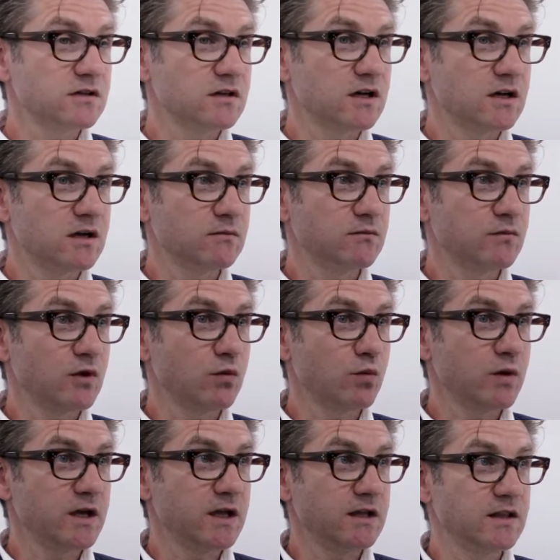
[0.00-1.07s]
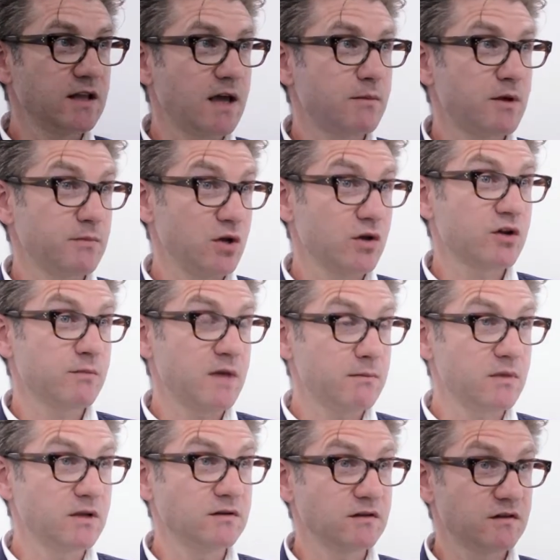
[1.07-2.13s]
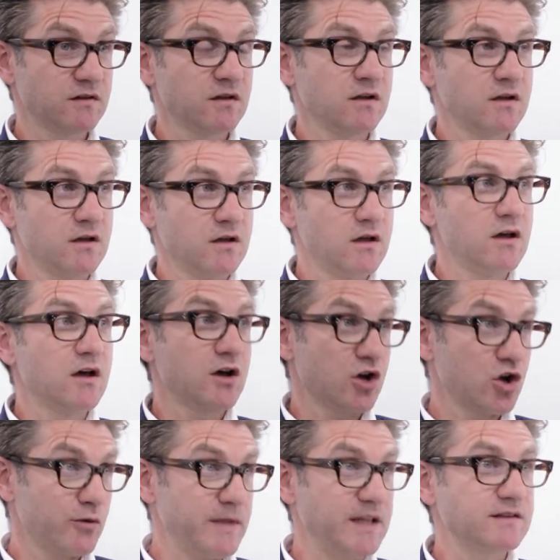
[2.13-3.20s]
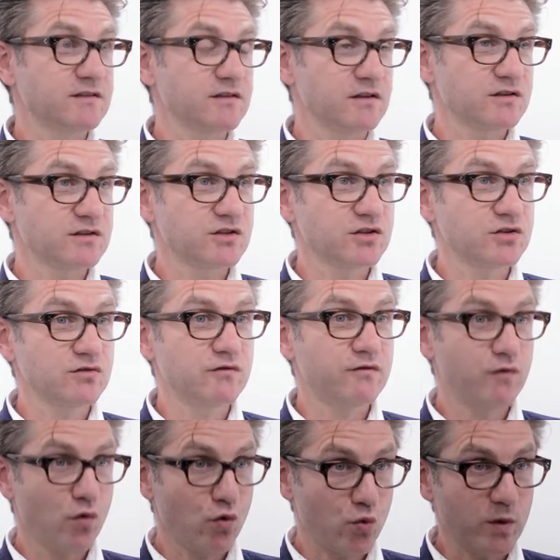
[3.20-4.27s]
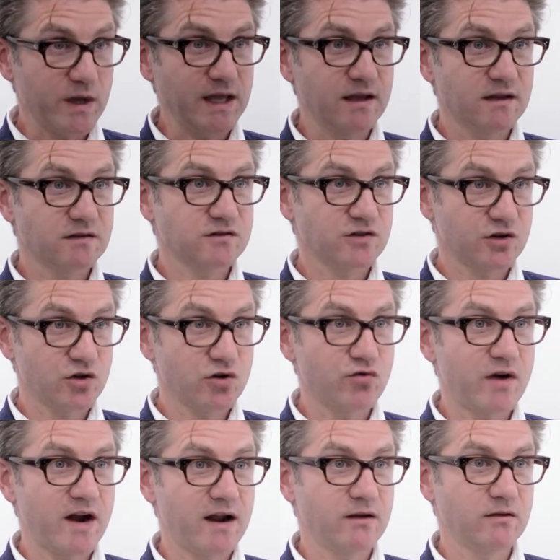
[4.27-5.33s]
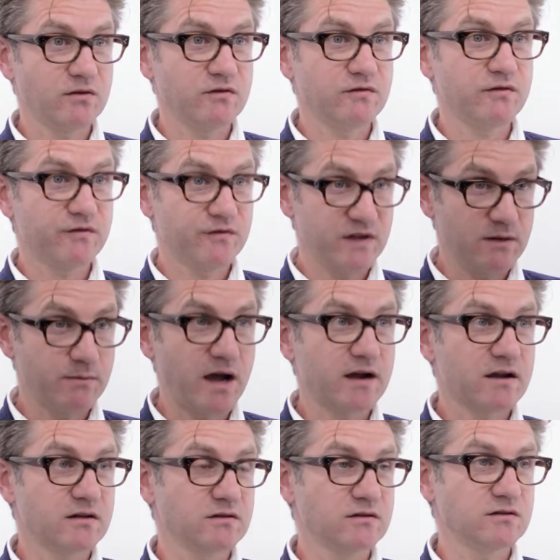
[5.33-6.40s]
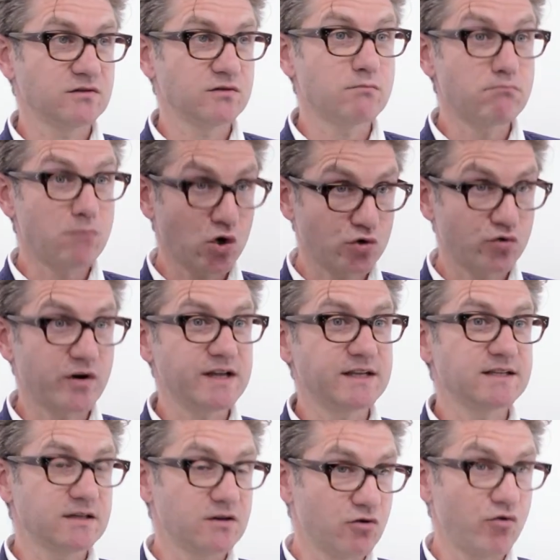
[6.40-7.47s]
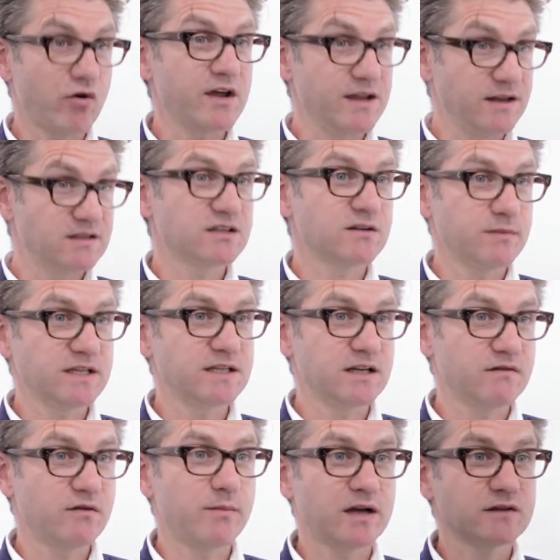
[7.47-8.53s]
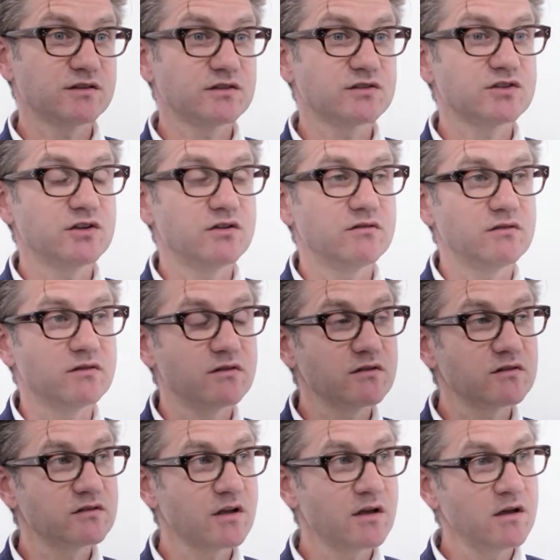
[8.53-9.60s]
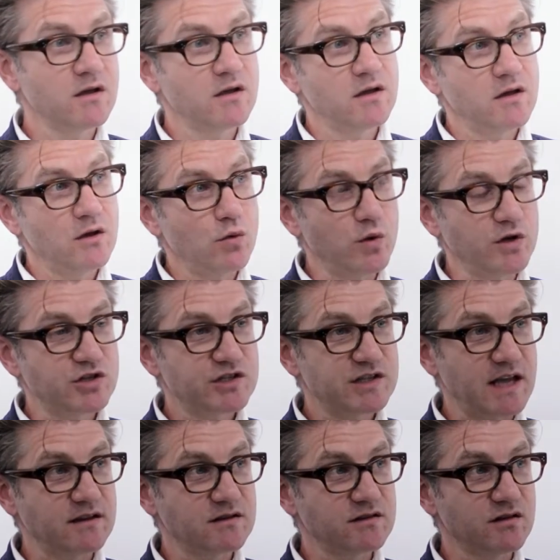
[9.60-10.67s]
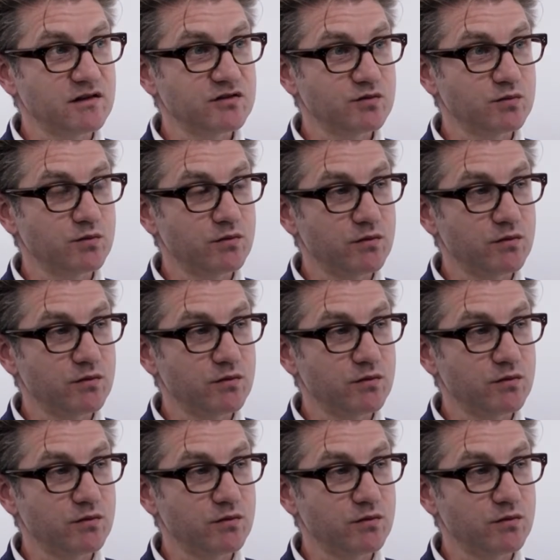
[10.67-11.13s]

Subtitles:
The MMU commitment commits us to 4-week turnaround for feedback and moderated grades to be delivered back to students, which sets us